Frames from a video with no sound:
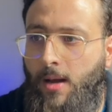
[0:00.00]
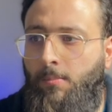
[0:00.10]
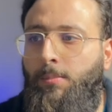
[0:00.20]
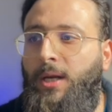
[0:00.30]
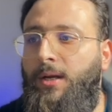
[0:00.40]

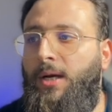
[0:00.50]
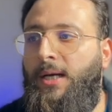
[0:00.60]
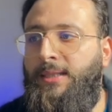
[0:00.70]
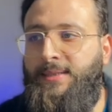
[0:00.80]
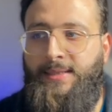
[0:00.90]

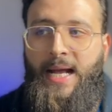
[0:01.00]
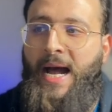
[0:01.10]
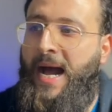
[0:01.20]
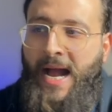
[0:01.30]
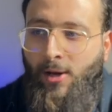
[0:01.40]
because
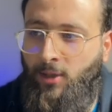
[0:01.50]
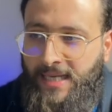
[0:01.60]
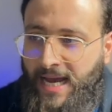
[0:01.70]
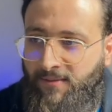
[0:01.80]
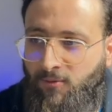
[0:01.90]
I only
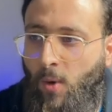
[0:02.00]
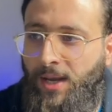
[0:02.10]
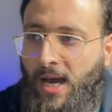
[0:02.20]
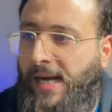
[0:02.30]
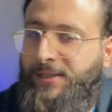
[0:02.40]
have one
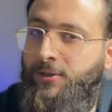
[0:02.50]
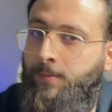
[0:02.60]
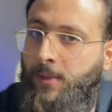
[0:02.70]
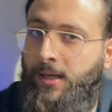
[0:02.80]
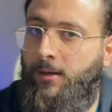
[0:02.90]
item
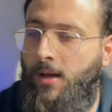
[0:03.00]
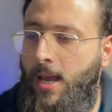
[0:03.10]
here,